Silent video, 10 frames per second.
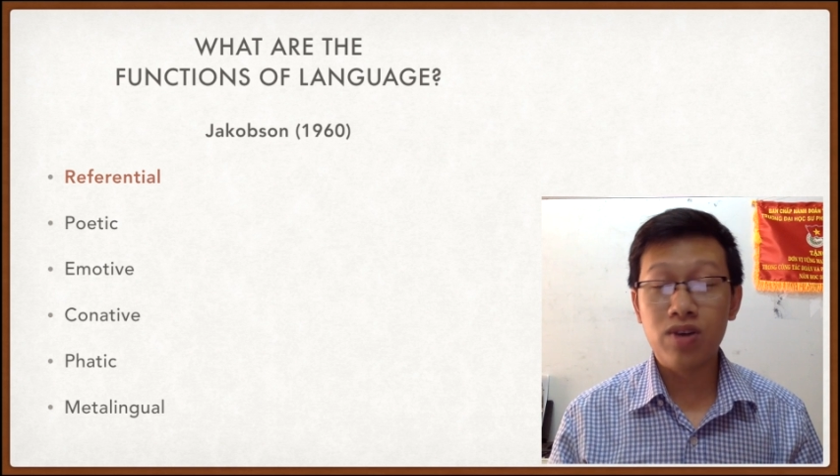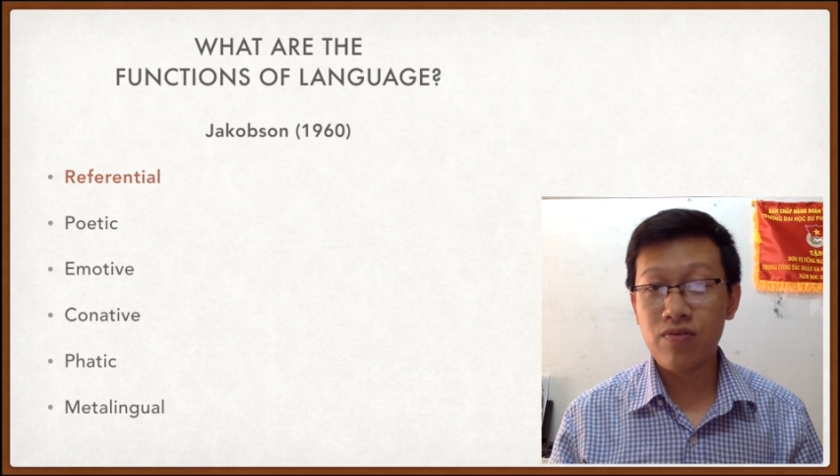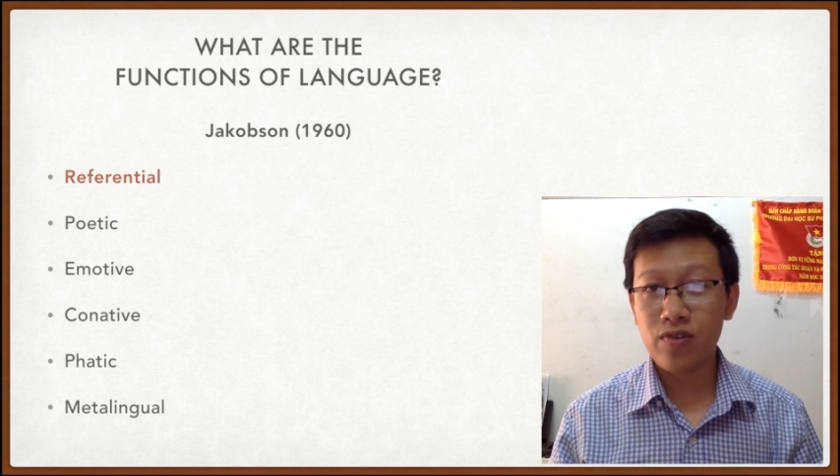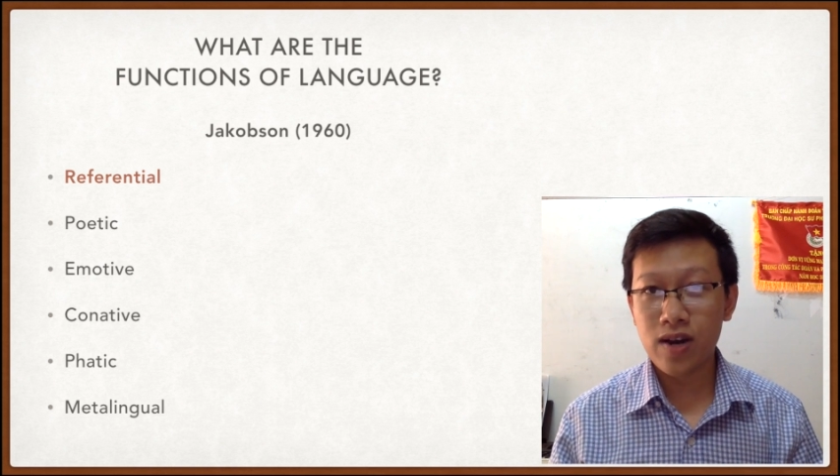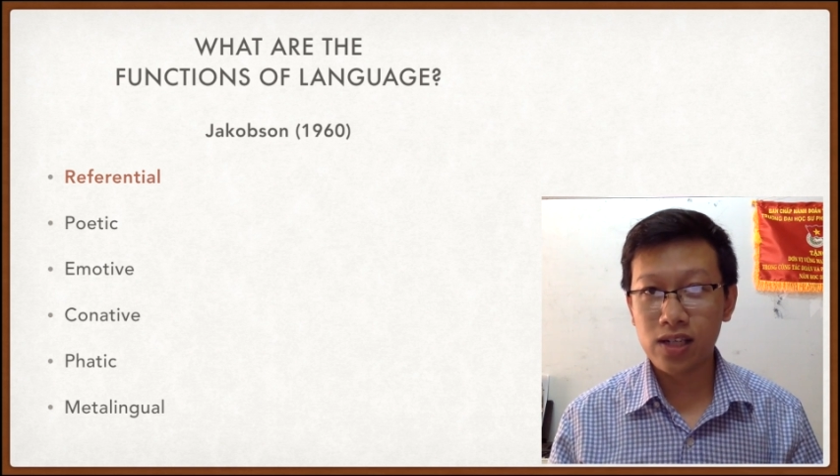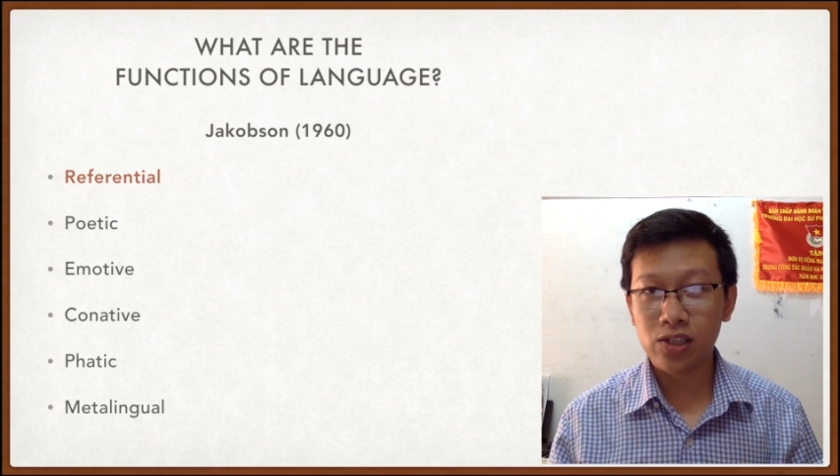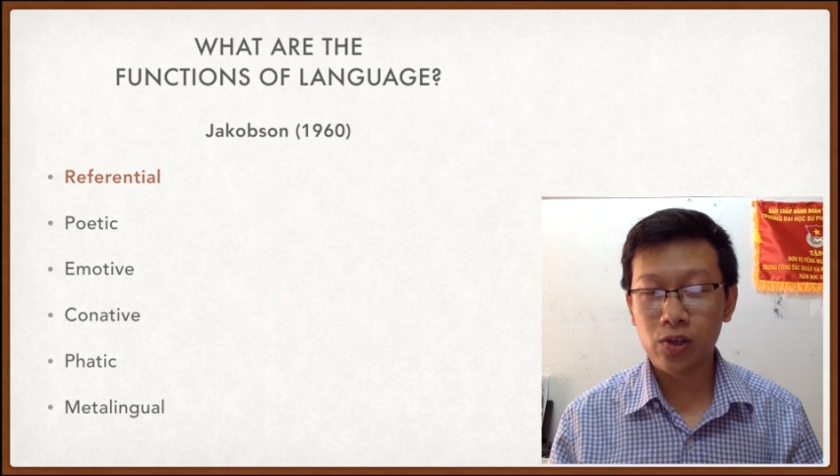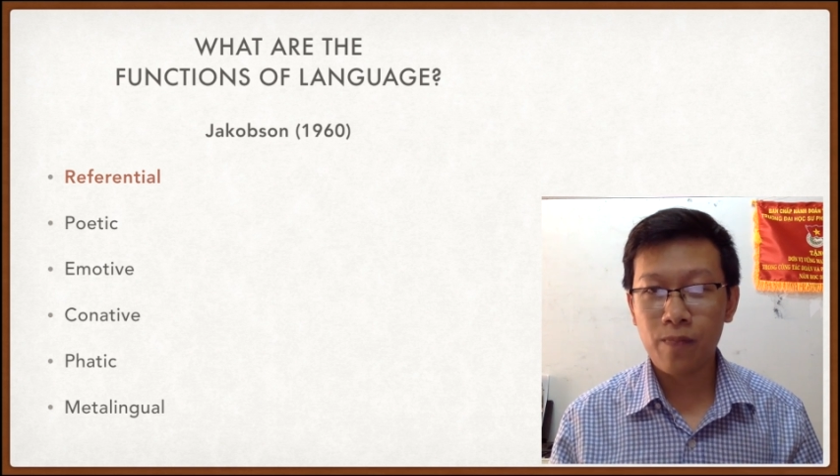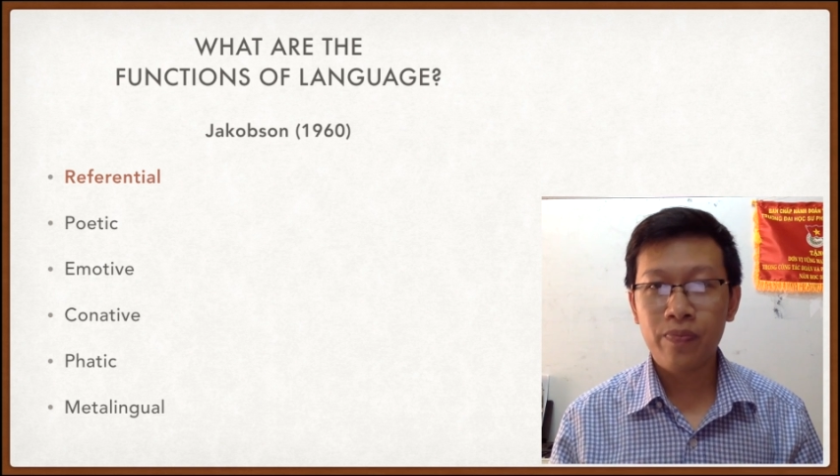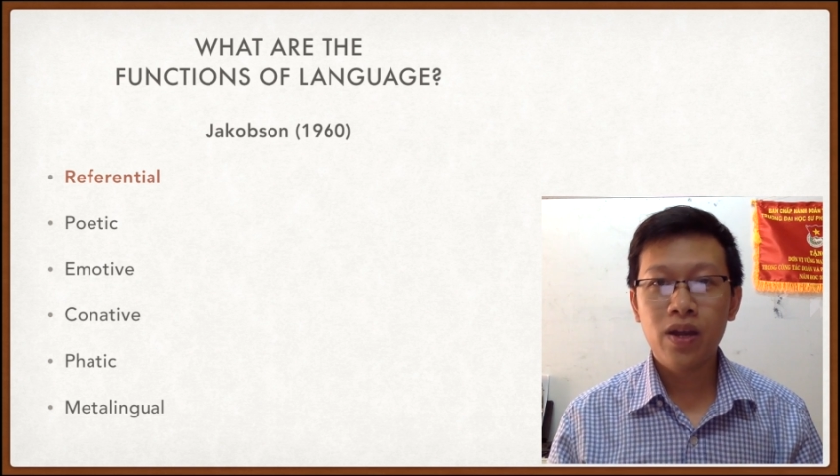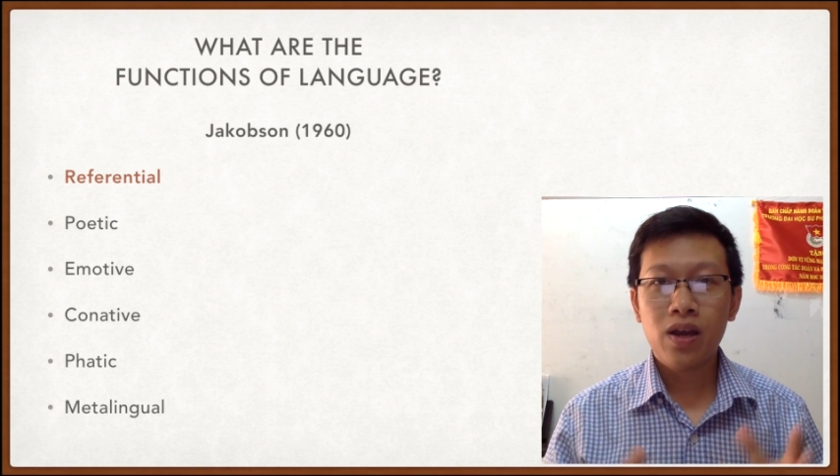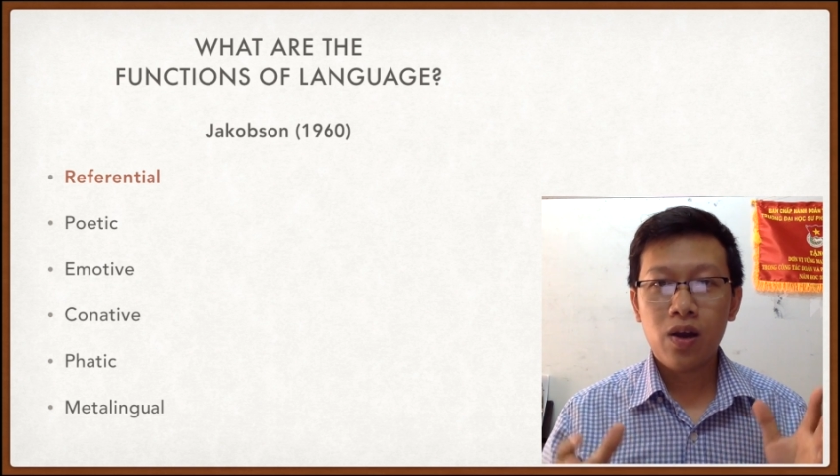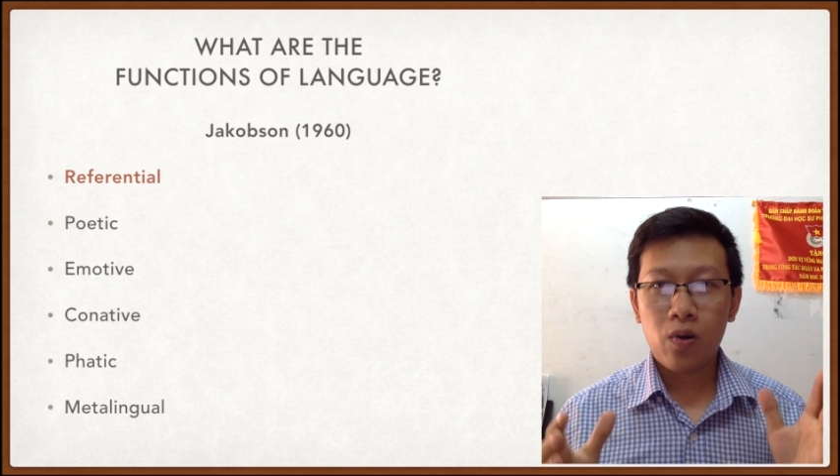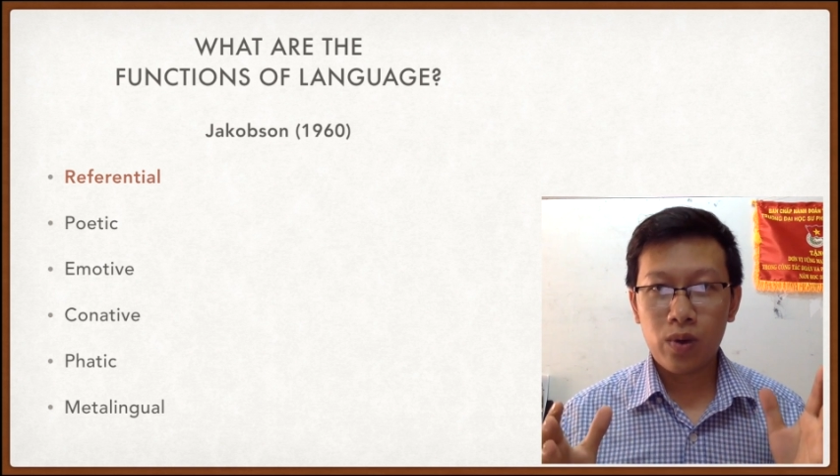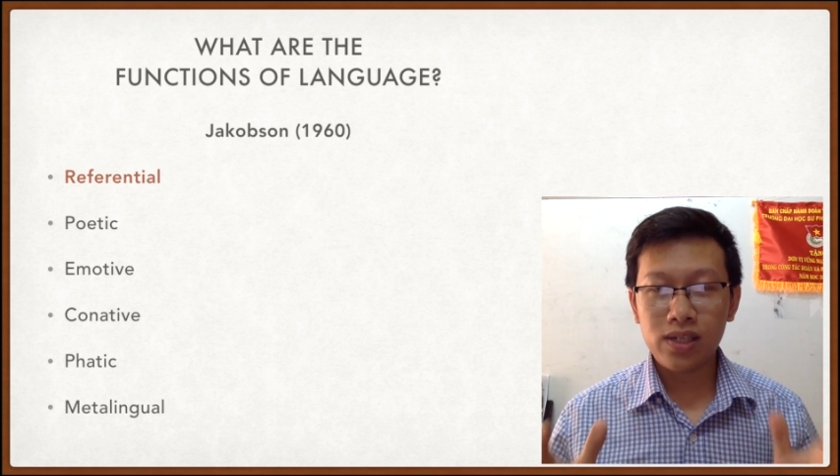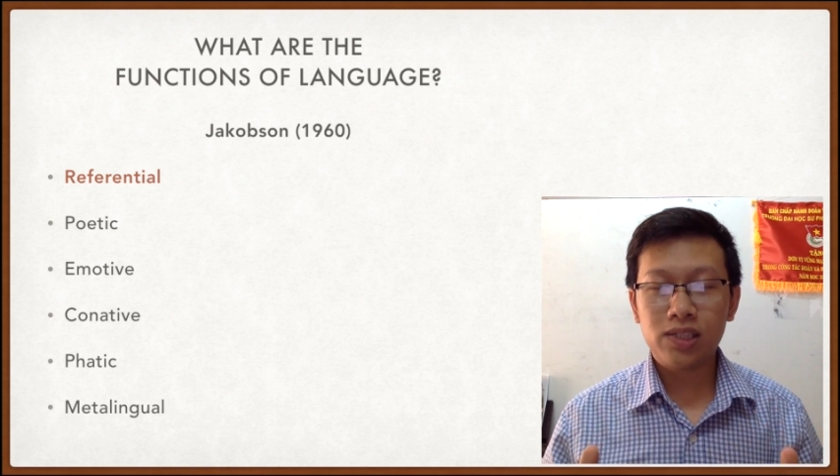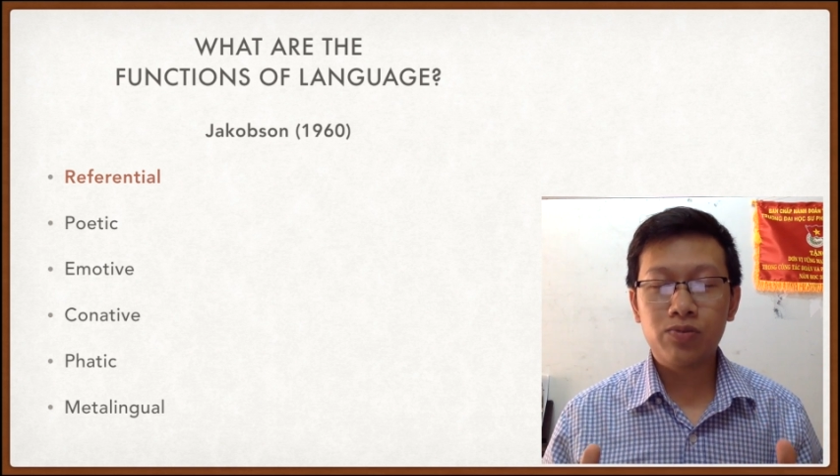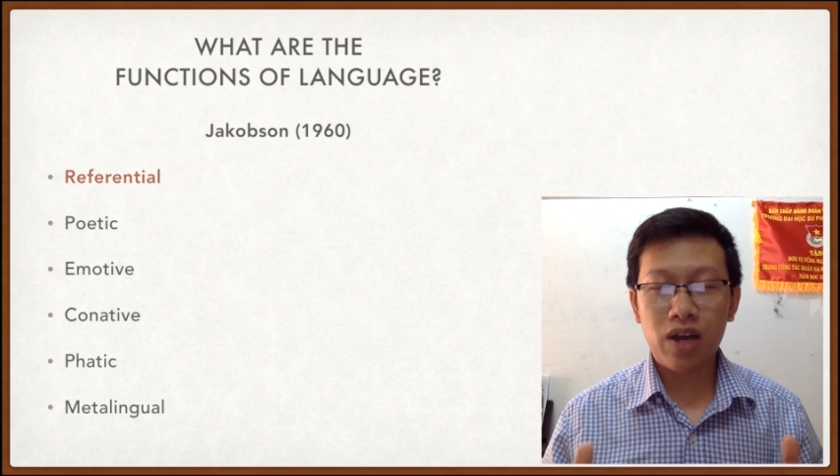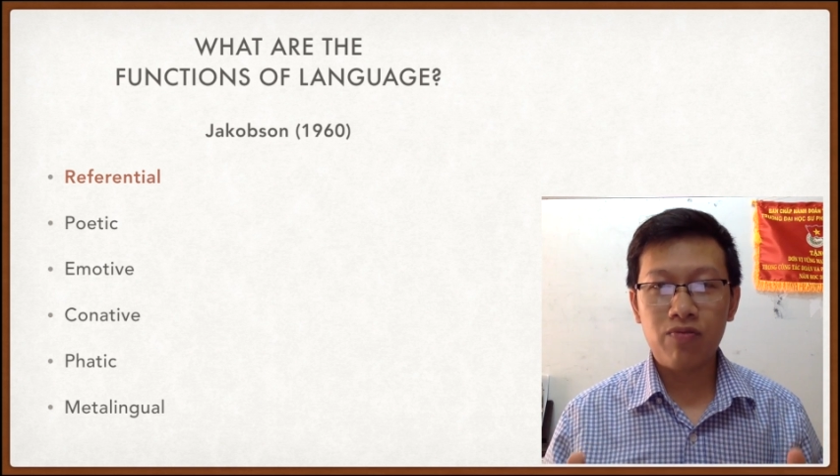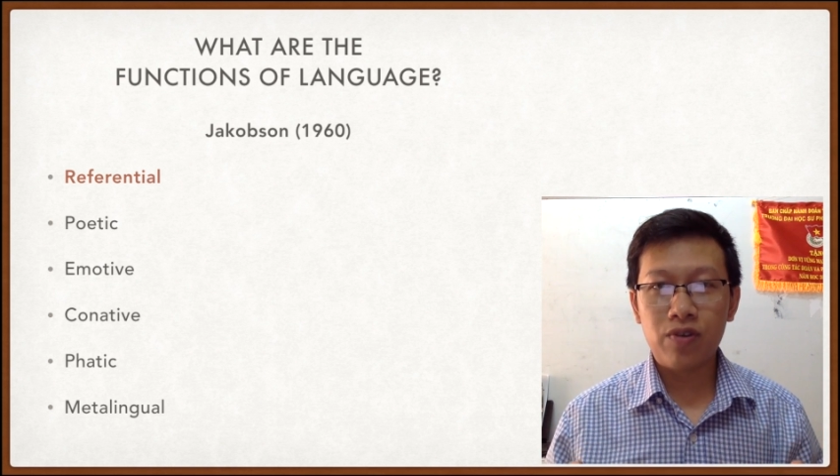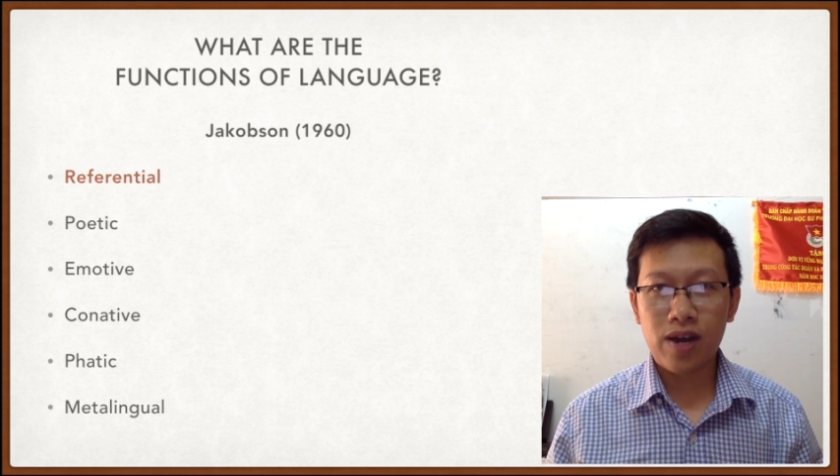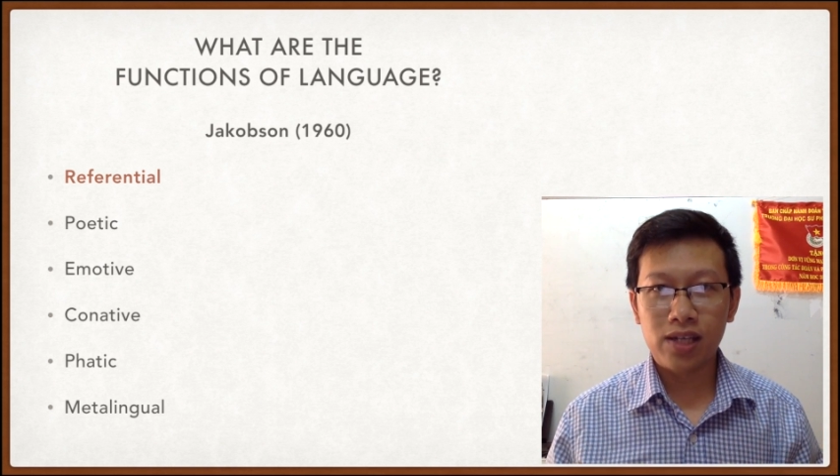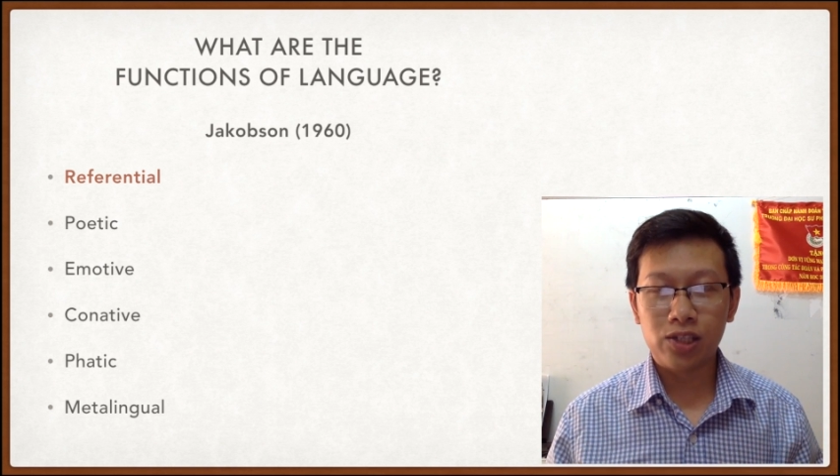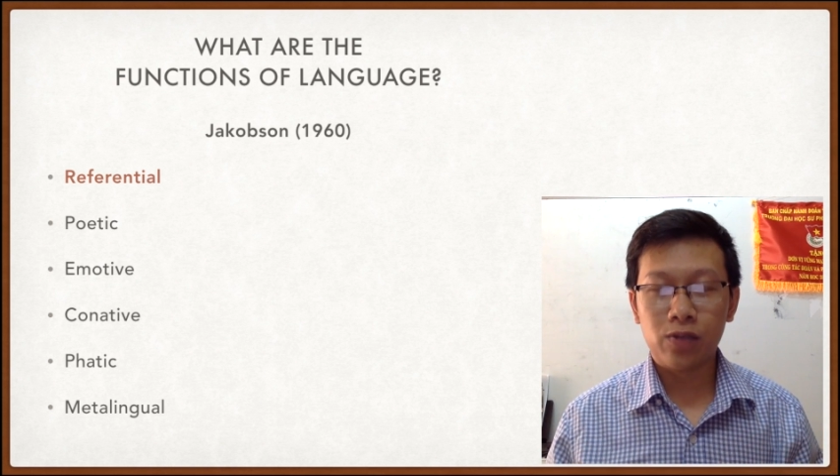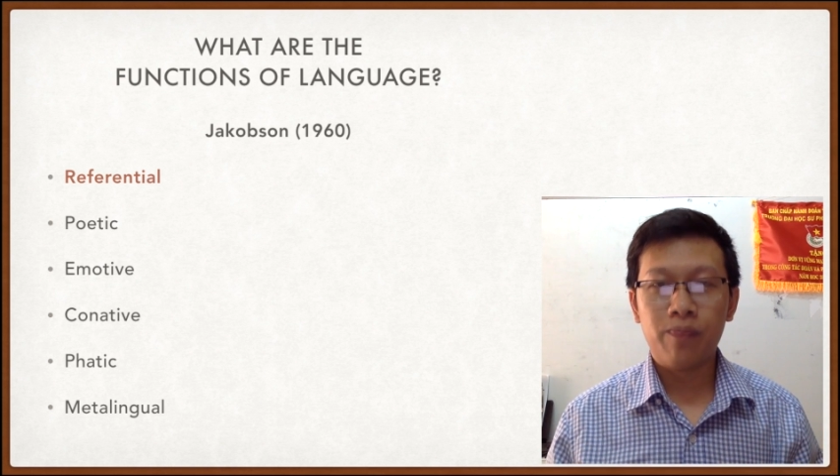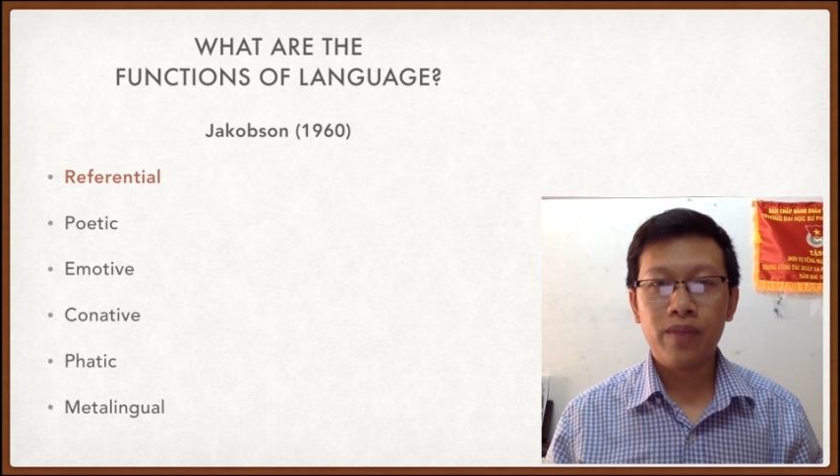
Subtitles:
referential. What is referential?